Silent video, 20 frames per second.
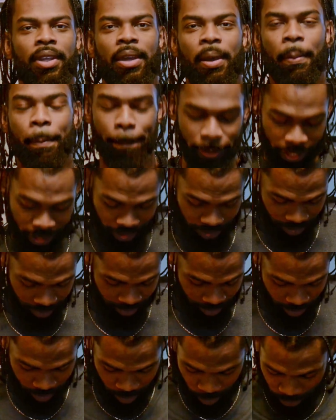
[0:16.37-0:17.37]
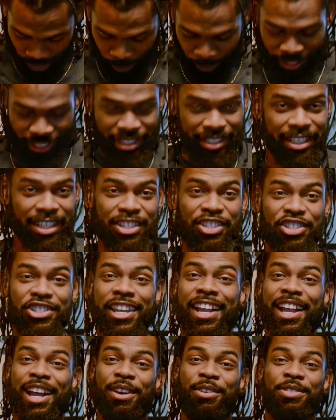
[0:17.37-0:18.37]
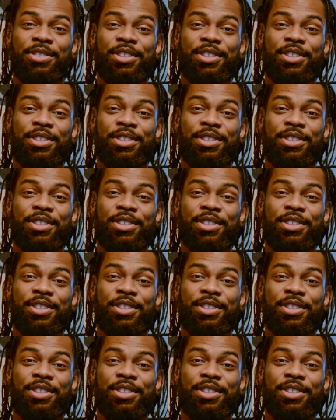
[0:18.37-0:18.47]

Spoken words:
But with that being said, check out this